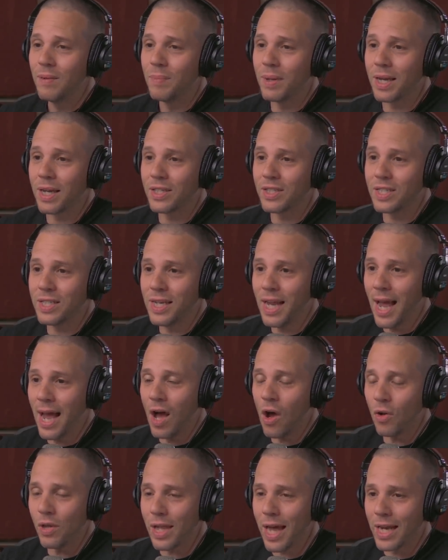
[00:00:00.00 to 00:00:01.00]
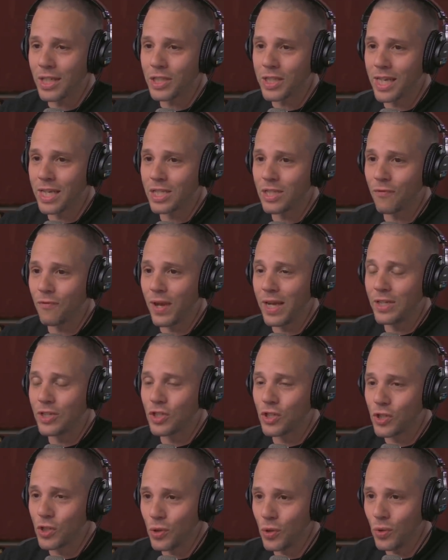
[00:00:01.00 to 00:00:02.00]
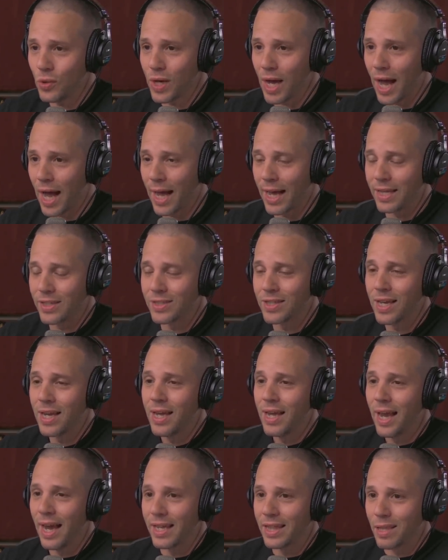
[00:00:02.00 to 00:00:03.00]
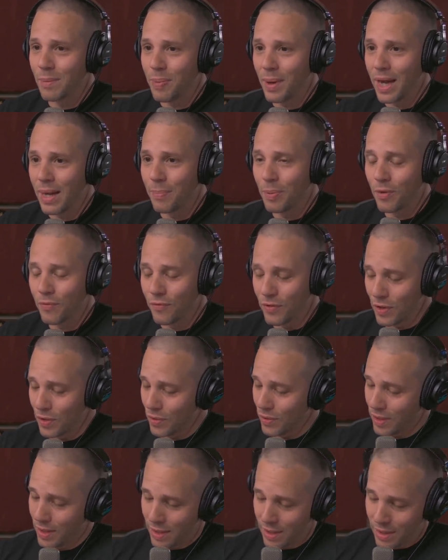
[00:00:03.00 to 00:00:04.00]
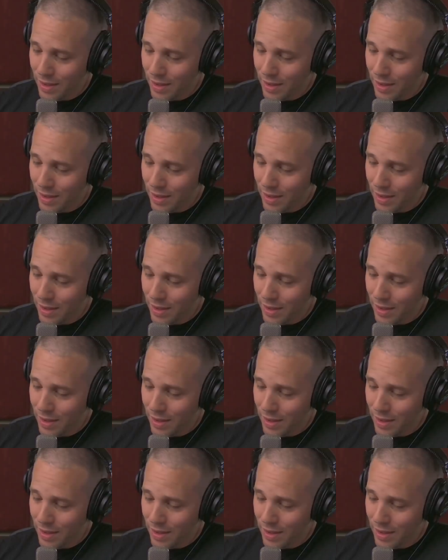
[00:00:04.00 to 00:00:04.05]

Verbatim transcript: because now Lashley has to face two guys at the pay-per-view.